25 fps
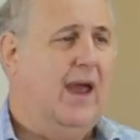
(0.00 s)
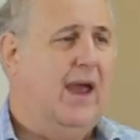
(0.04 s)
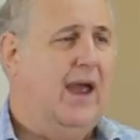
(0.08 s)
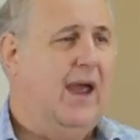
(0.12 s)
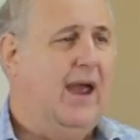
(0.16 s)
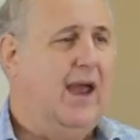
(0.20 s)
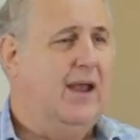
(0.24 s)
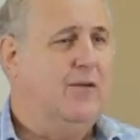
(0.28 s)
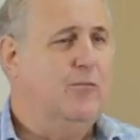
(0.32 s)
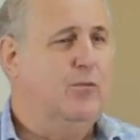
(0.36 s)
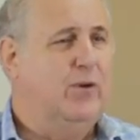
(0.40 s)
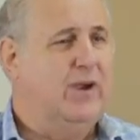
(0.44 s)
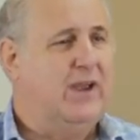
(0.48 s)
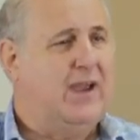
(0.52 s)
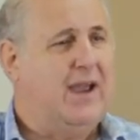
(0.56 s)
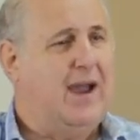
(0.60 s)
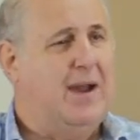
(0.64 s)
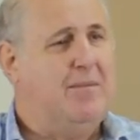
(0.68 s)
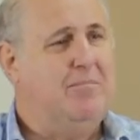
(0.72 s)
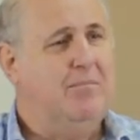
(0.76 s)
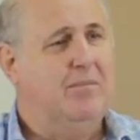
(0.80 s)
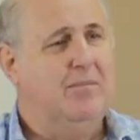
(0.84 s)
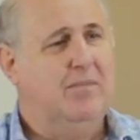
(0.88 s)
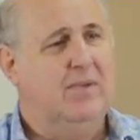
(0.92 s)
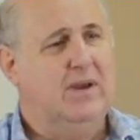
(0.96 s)
and we
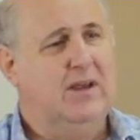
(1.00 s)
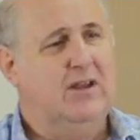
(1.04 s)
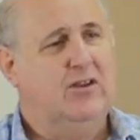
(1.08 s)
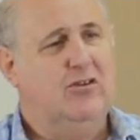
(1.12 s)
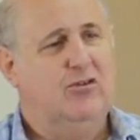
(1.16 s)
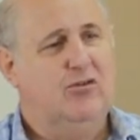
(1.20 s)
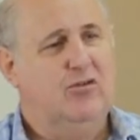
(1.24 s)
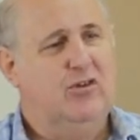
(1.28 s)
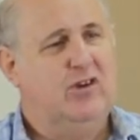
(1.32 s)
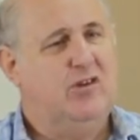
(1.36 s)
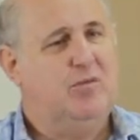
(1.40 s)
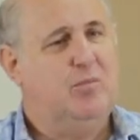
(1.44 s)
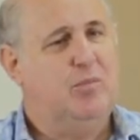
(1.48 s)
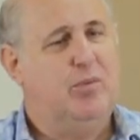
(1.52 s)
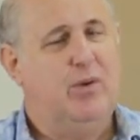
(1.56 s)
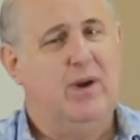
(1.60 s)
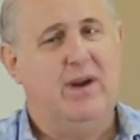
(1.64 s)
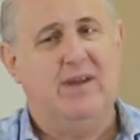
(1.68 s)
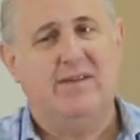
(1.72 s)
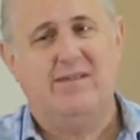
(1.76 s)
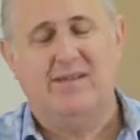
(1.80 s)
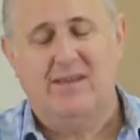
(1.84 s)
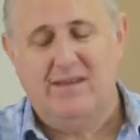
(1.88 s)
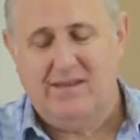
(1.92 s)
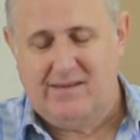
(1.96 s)
come into his
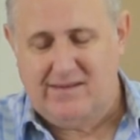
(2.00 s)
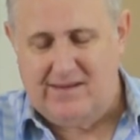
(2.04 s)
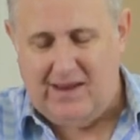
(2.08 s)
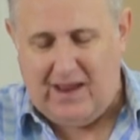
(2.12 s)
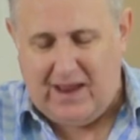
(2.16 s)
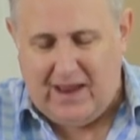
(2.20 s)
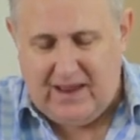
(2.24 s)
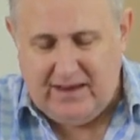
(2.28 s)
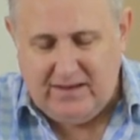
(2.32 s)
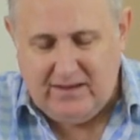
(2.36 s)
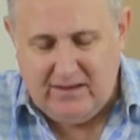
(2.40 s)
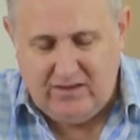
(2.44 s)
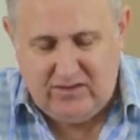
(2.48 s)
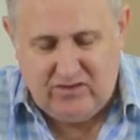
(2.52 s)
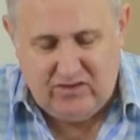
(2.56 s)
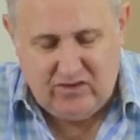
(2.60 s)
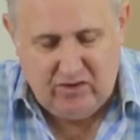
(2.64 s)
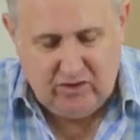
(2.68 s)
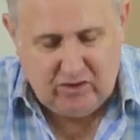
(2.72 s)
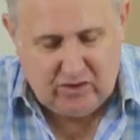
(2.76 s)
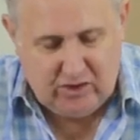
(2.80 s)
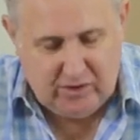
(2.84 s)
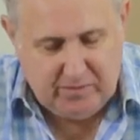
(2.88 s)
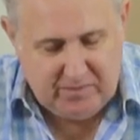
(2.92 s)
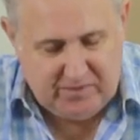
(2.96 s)
presence
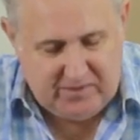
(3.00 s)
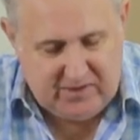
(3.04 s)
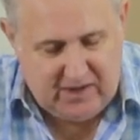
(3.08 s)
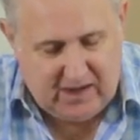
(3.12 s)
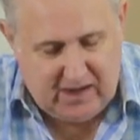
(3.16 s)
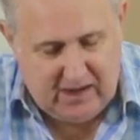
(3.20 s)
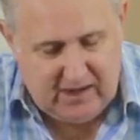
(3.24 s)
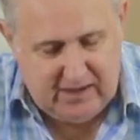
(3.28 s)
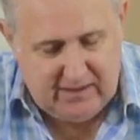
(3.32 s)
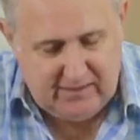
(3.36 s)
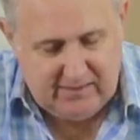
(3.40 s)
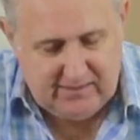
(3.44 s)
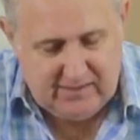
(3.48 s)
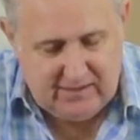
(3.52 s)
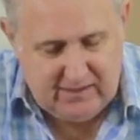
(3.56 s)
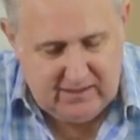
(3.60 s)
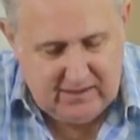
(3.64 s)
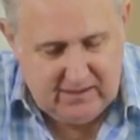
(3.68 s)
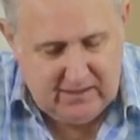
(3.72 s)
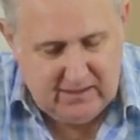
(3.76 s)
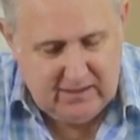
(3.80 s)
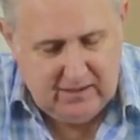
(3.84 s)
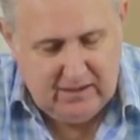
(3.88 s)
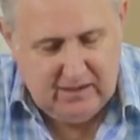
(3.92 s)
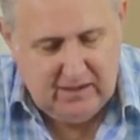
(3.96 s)
uncircumcised.
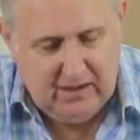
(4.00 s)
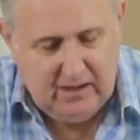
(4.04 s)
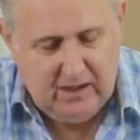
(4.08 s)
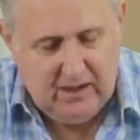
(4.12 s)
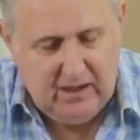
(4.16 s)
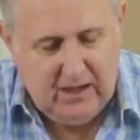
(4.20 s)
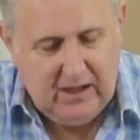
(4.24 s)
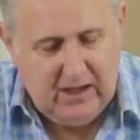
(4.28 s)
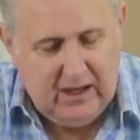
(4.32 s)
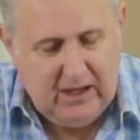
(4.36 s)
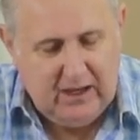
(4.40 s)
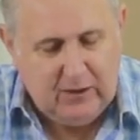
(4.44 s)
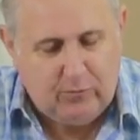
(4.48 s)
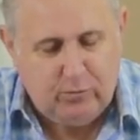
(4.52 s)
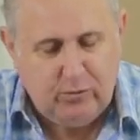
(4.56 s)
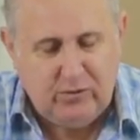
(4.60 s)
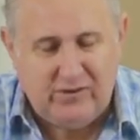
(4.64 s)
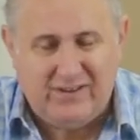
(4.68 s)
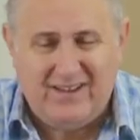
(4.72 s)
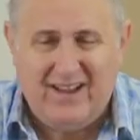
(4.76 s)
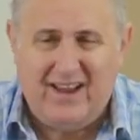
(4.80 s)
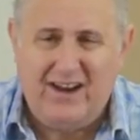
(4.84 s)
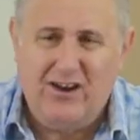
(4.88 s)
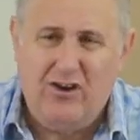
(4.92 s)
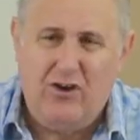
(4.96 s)
It
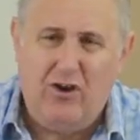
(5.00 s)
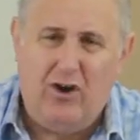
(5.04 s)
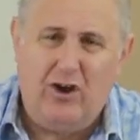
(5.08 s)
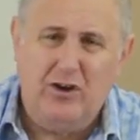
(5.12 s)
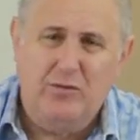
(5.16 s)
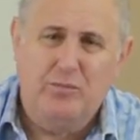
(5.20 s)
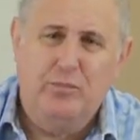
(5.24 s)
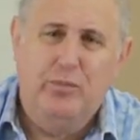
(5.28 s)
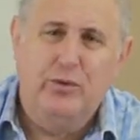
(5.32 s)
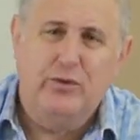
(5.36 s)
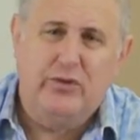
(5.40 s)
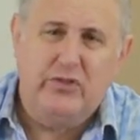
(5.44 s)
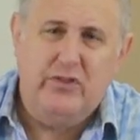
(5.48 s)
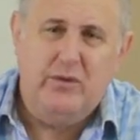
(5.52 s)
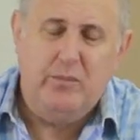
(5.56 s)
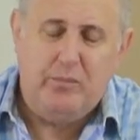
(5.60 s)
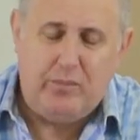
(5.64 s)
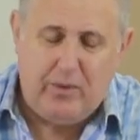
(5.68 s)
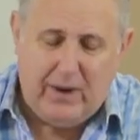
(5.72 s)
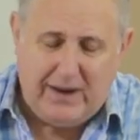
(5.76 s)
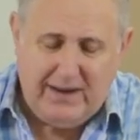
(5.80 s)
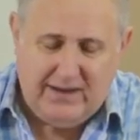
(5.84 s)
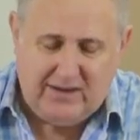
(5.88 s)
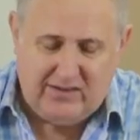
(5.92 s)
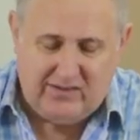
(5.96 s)
was like God put the
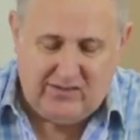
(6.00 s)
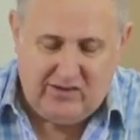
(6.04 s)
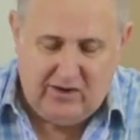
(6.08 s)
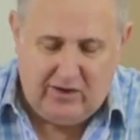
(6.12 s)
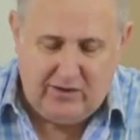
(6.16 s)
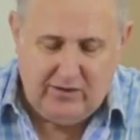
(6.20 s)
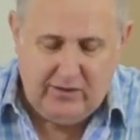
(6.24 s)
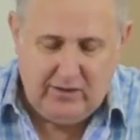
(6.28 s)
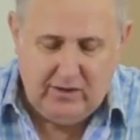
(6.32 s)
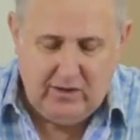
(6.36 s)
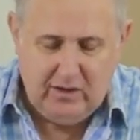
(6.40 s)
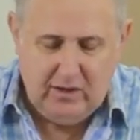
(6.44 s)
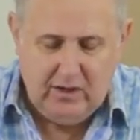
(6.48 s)
brakes on.